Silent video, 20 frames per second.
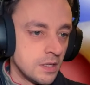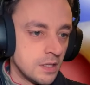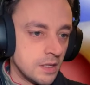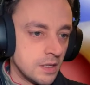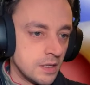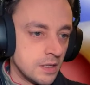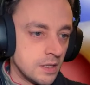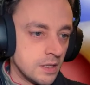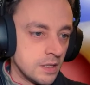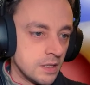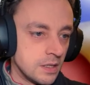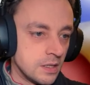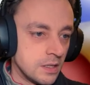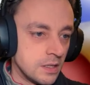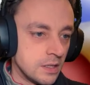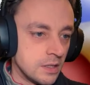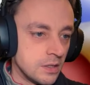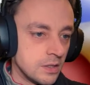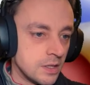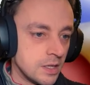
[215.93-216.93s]

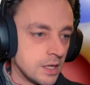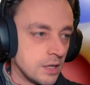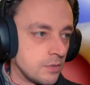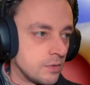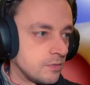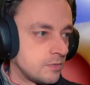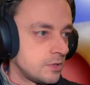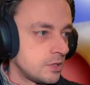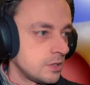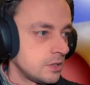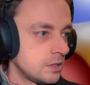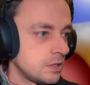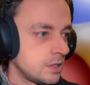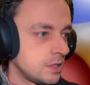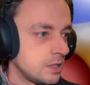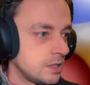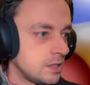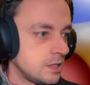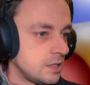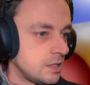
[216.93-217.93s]
Now, we've done
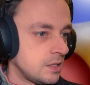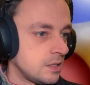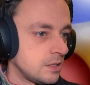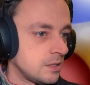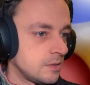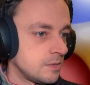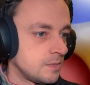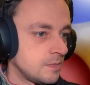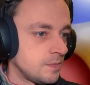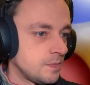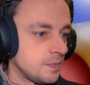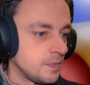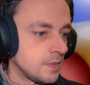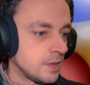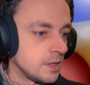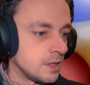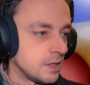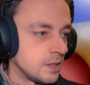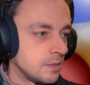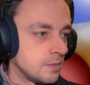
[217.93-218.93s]
the...
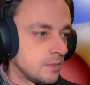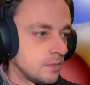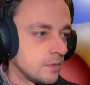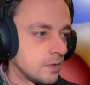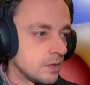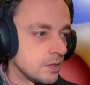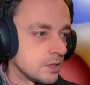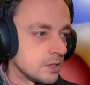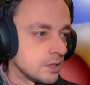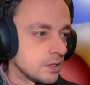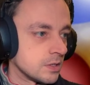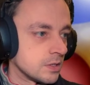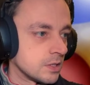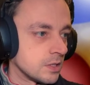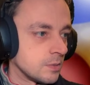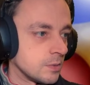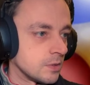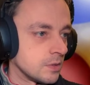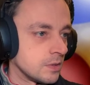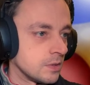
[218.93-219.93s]
where is it?
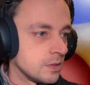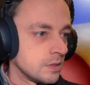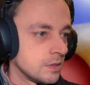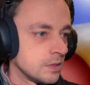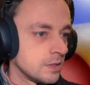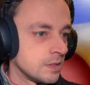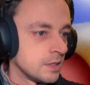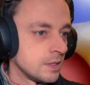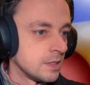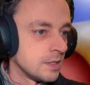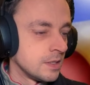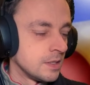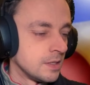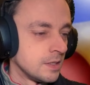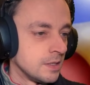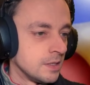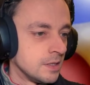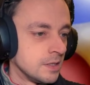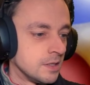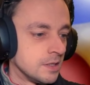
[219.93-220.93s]
Come on.
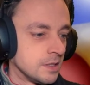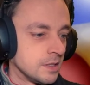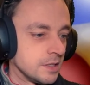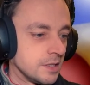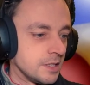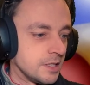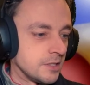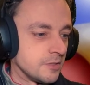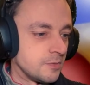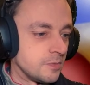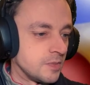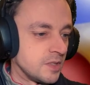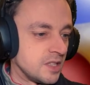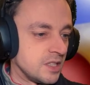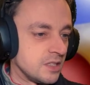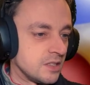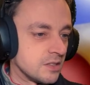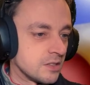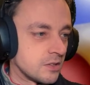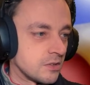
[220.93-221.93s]
Give
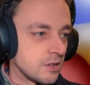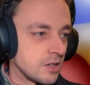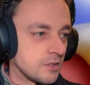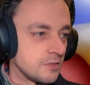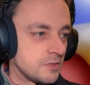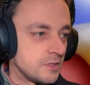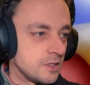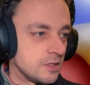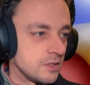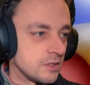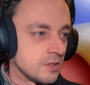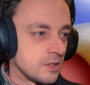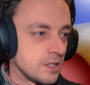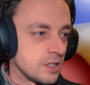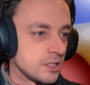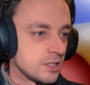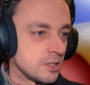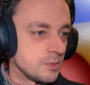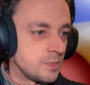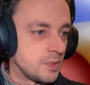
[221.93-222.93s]
me the crafting
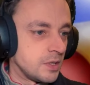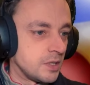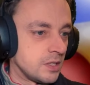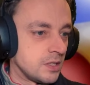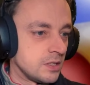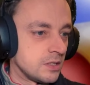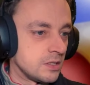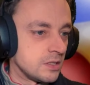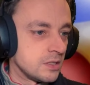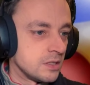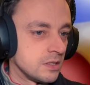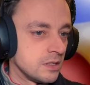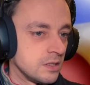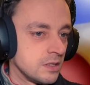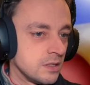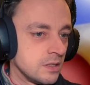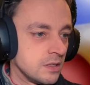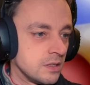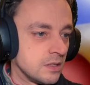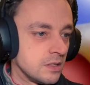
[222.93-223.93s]
recipes.
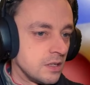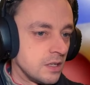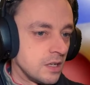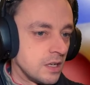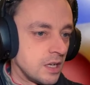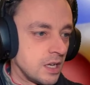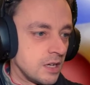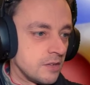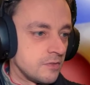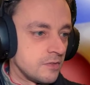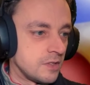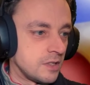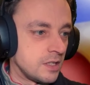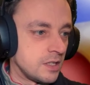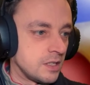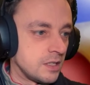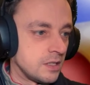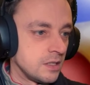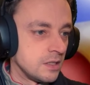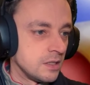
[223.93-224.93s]

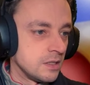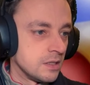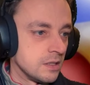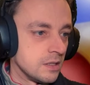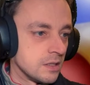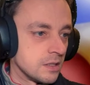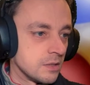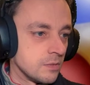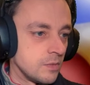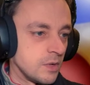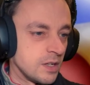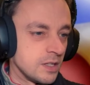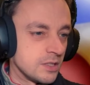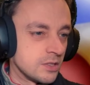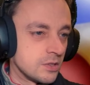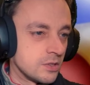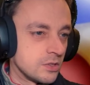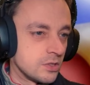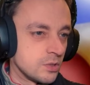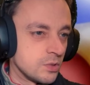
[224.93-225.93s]
Lovely. Okay, well,
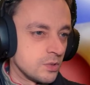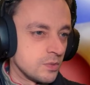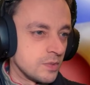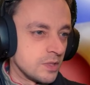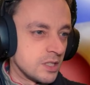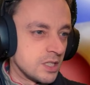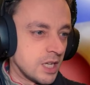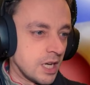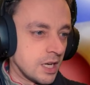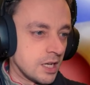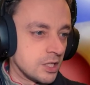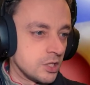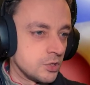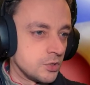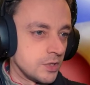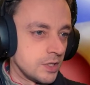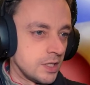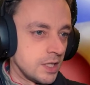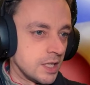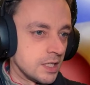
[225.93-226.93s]
it's sort of the tech
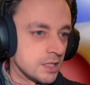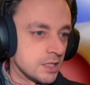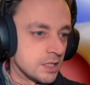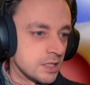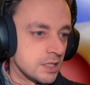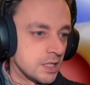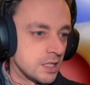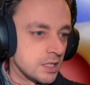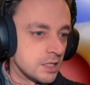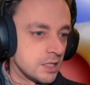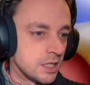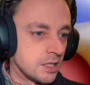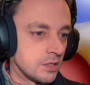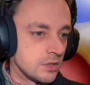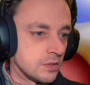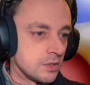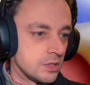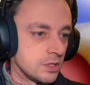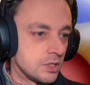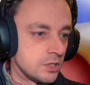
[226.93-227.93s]
tree, as it says,
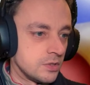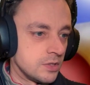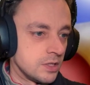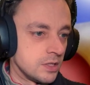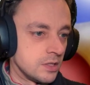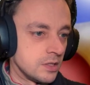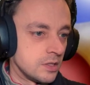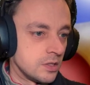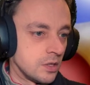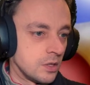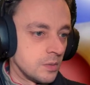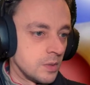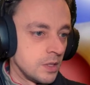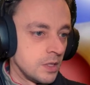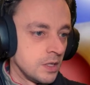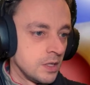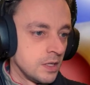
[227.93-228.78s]
technology tree at the top.